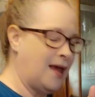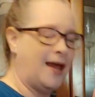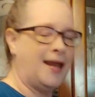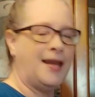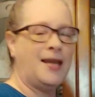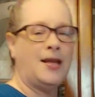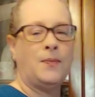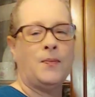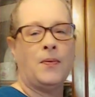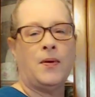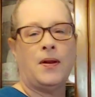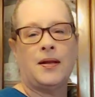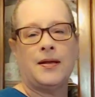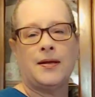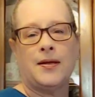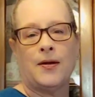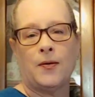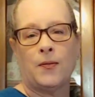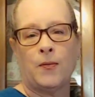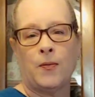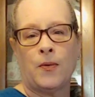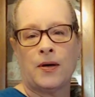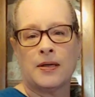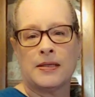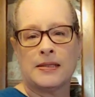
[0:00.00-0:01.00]
And you probably
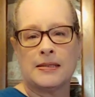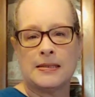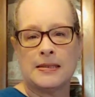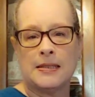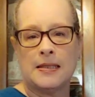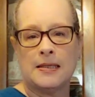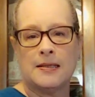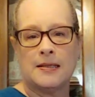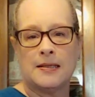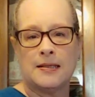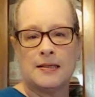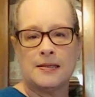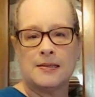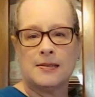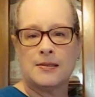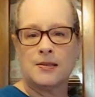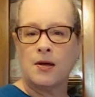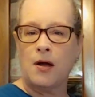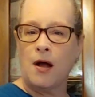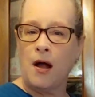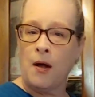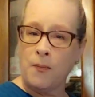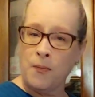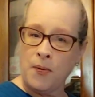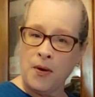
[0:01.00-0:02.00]
don't want to see this, so
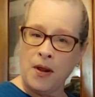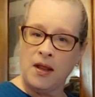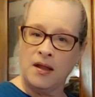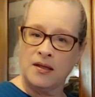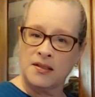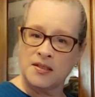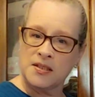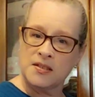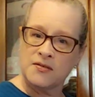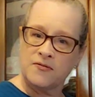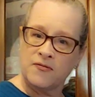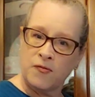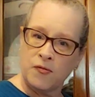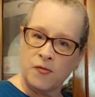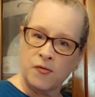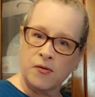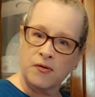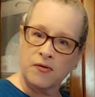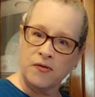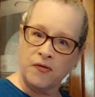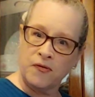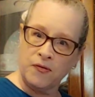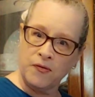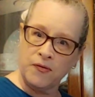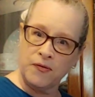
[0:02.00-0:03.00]
I'll probably just
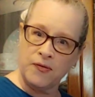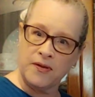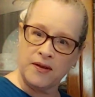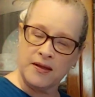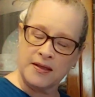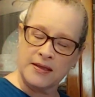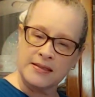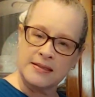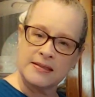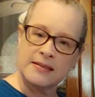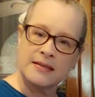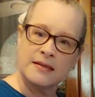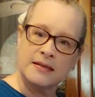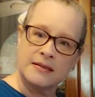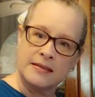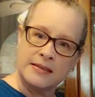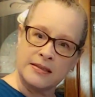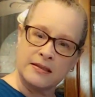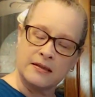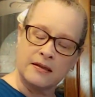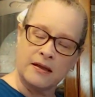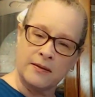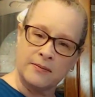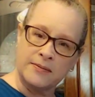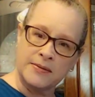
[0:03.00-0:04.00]
forward through this
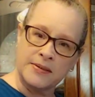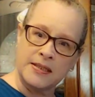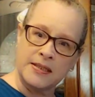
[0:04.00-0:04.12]
until I'm